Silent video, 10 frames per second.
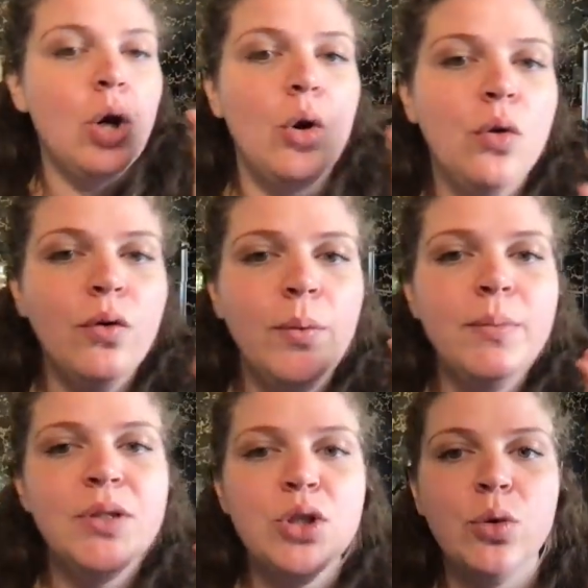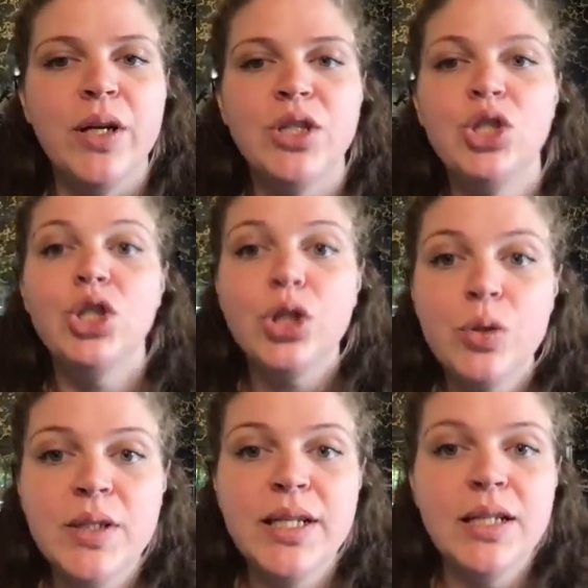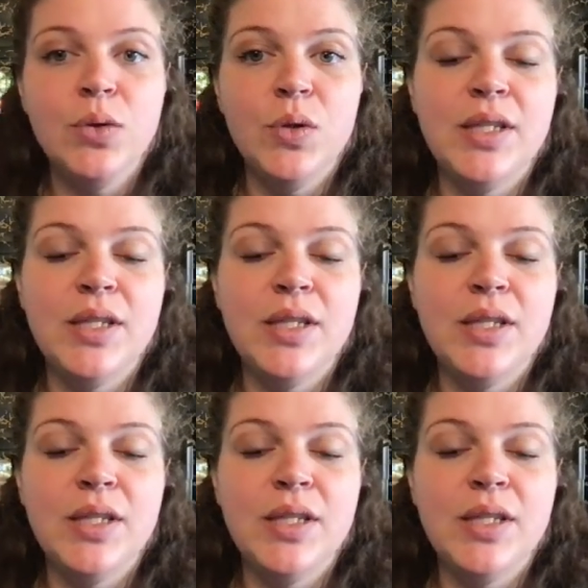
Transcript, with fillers: Overwhelm's a choice. Choosing to